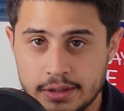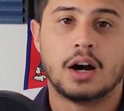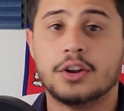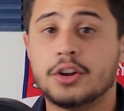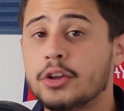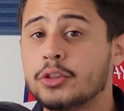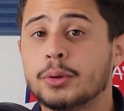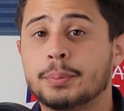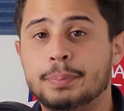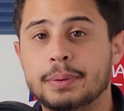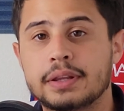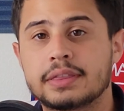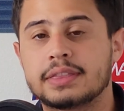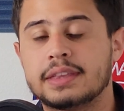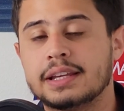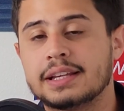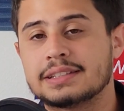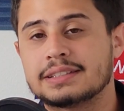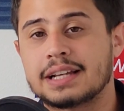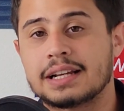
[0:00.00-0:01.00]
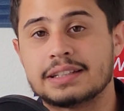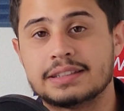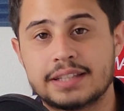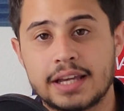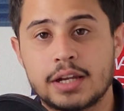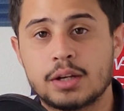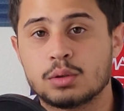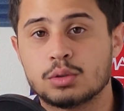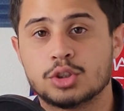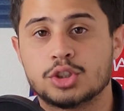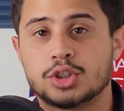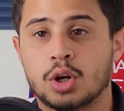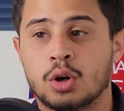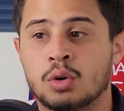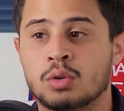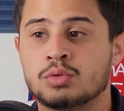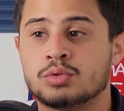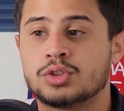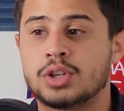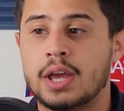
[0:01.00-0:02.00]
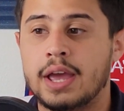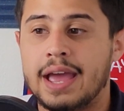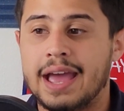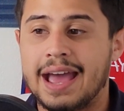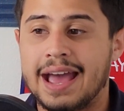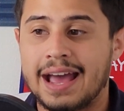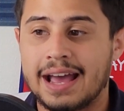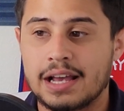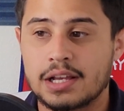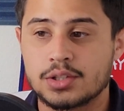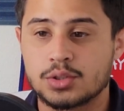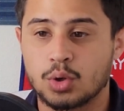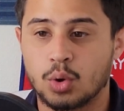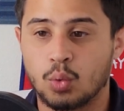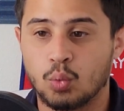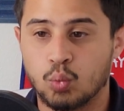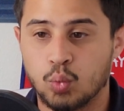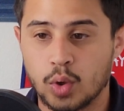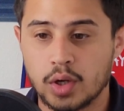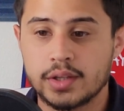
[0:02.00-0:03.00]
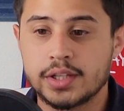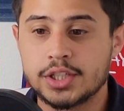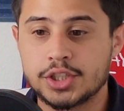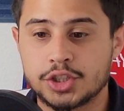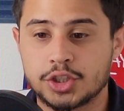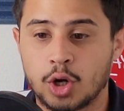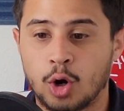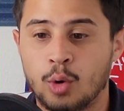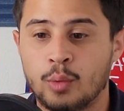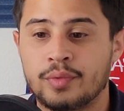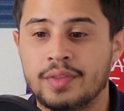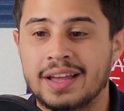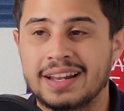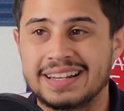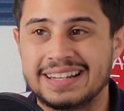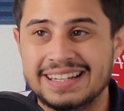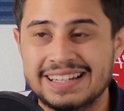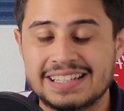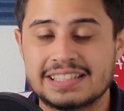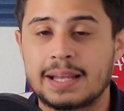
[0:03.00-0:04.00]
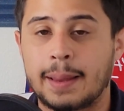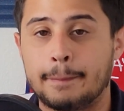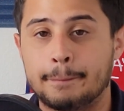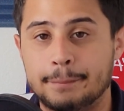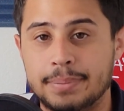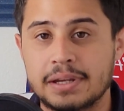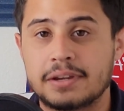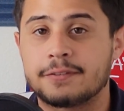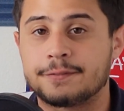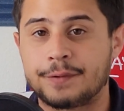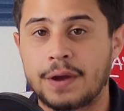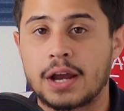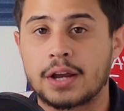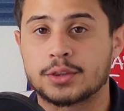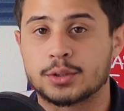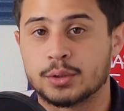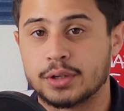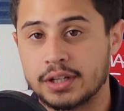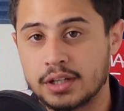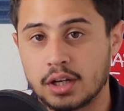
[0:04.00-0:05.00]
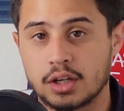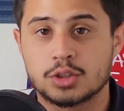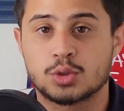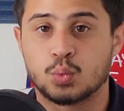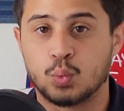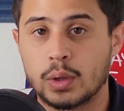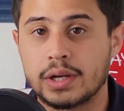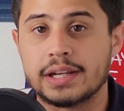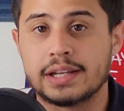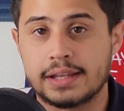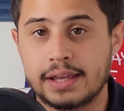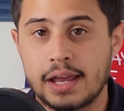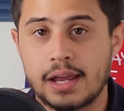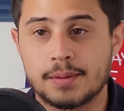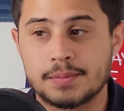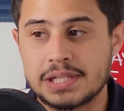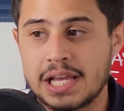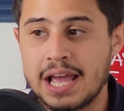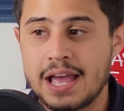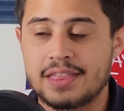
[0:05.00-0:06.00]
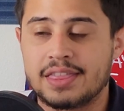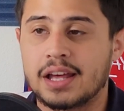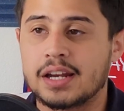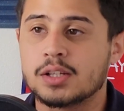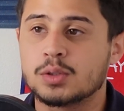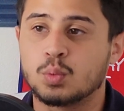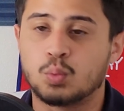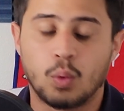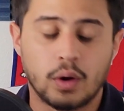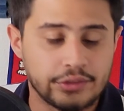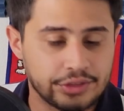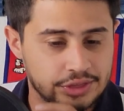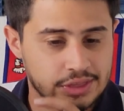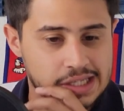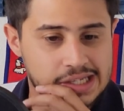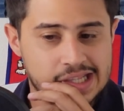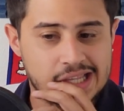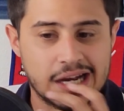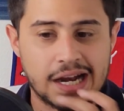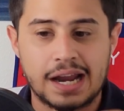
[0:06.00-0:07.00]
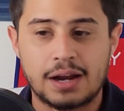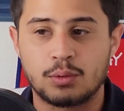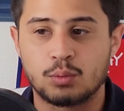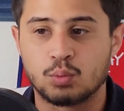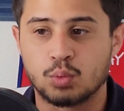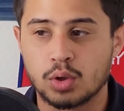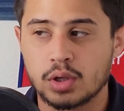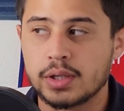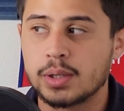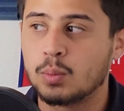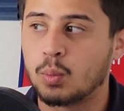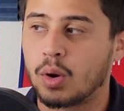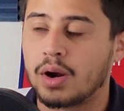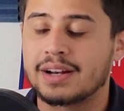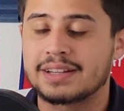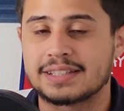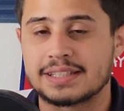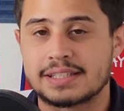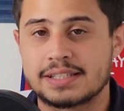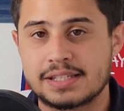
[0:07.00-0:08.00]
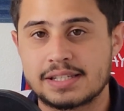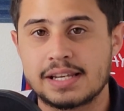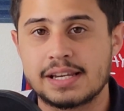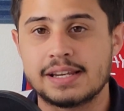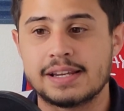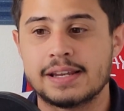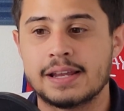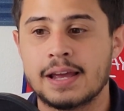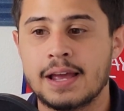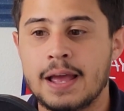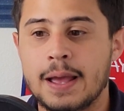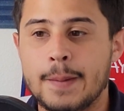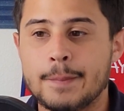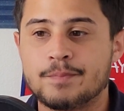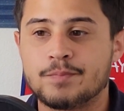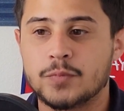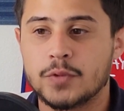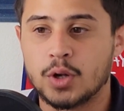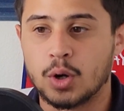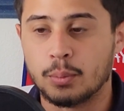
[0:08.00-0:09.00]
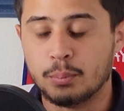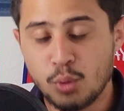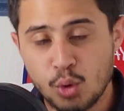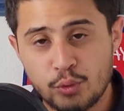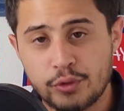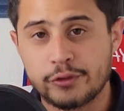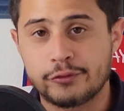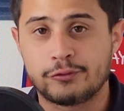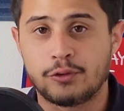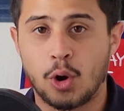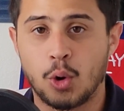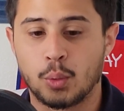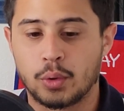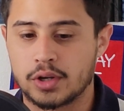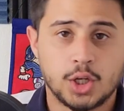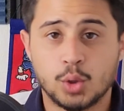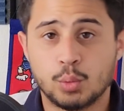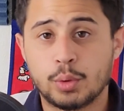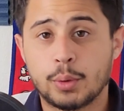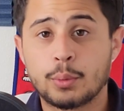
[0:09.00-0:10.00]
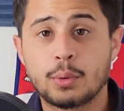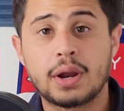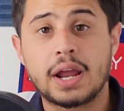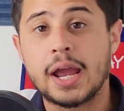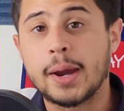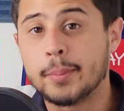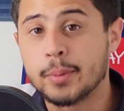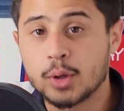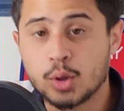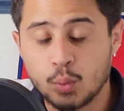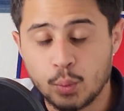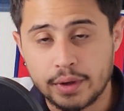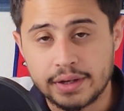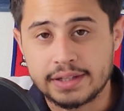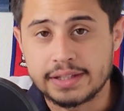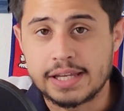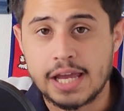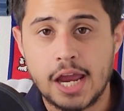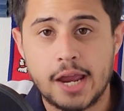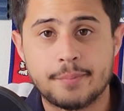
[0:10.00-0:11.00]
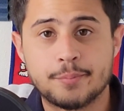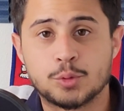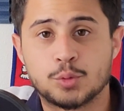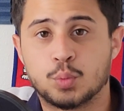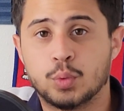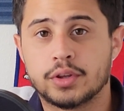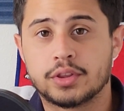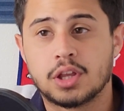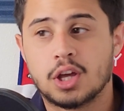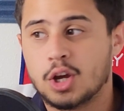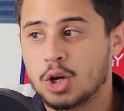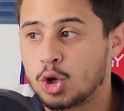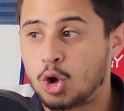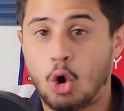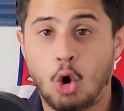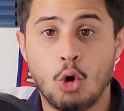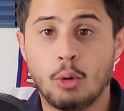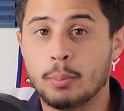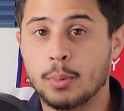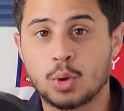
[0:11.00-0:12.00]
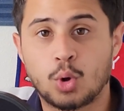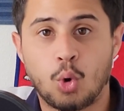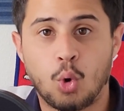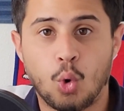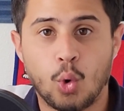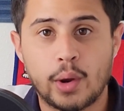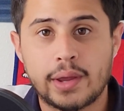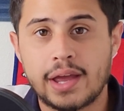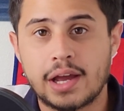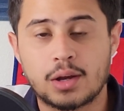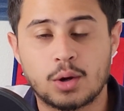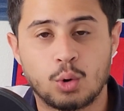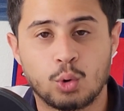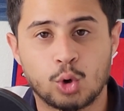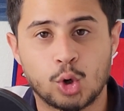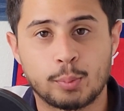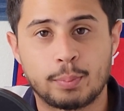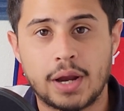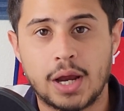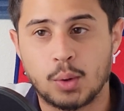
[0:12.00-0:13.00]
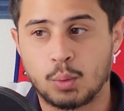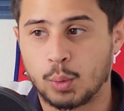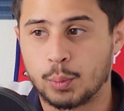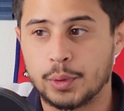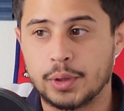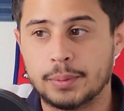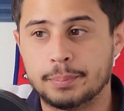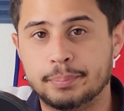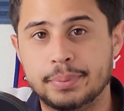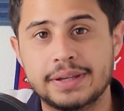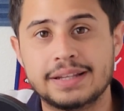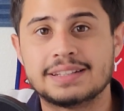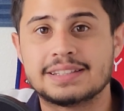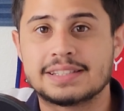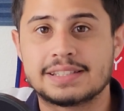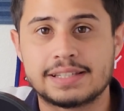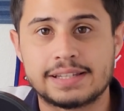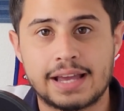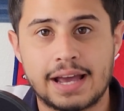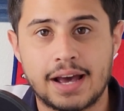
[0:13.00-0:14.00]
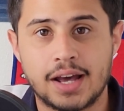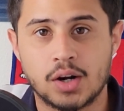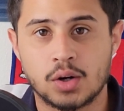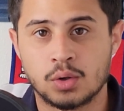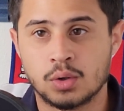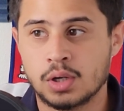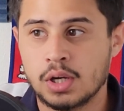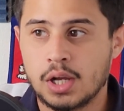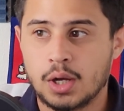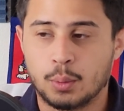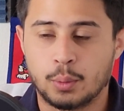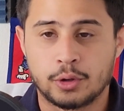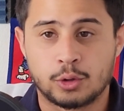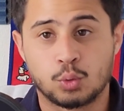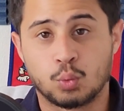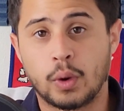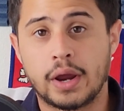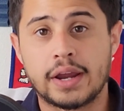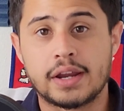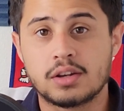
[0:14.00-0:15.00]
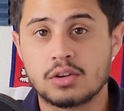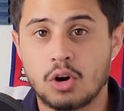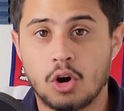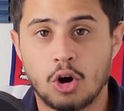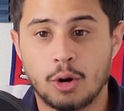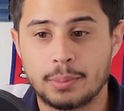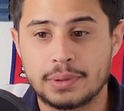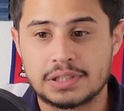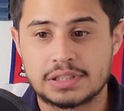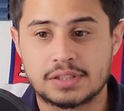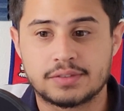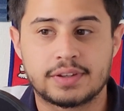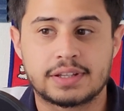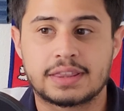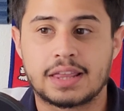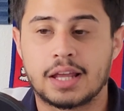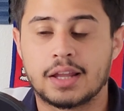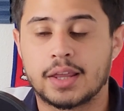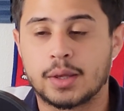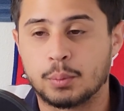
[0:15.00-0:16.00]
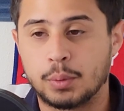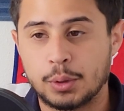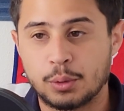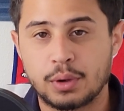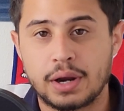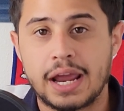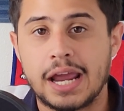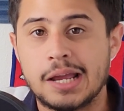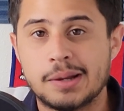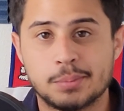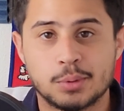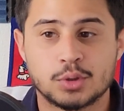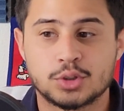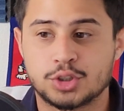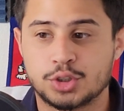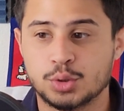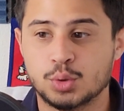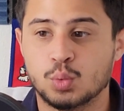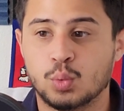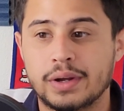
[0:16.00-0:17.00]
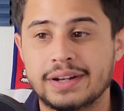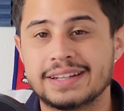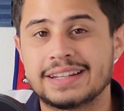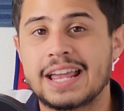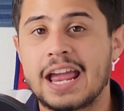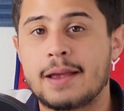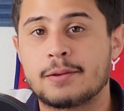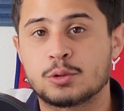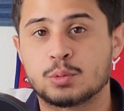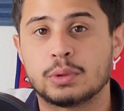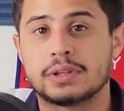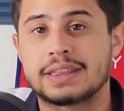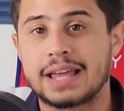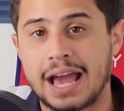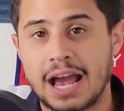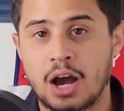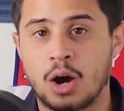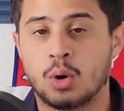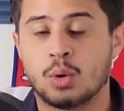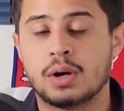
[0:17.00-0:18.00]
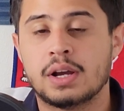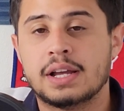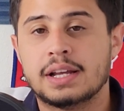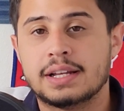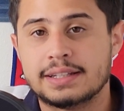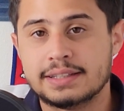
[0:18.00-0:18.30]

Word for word: Another big thing is that Daniel Jones has really shown that he is a big factor in us winning games. That is one thing that I really wanted to see you know, moving forward, you know, we were able to win games with Colt McCoy at quarterback where we beat Seattle with Wayne Gallman and stuff like that. Like, we were able to win games without